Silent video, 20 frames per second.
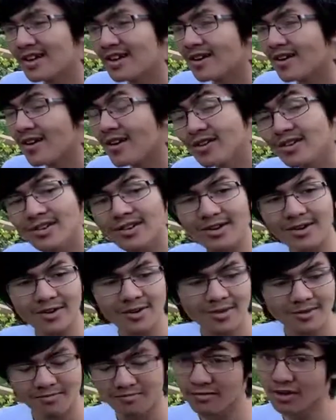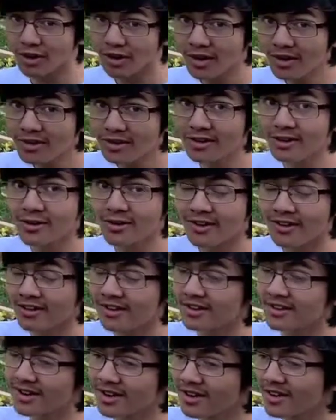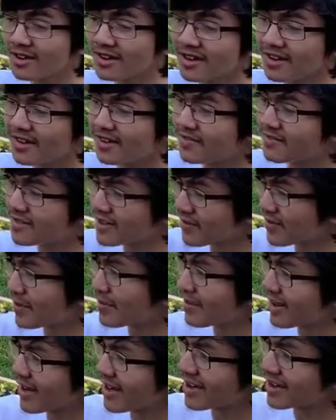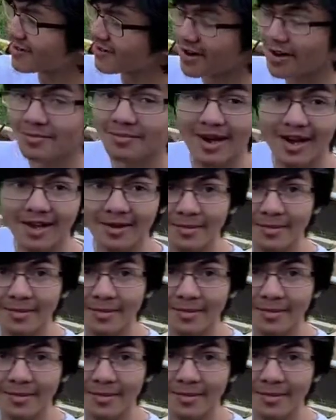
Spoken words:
Also, there also are a ton of different plants around my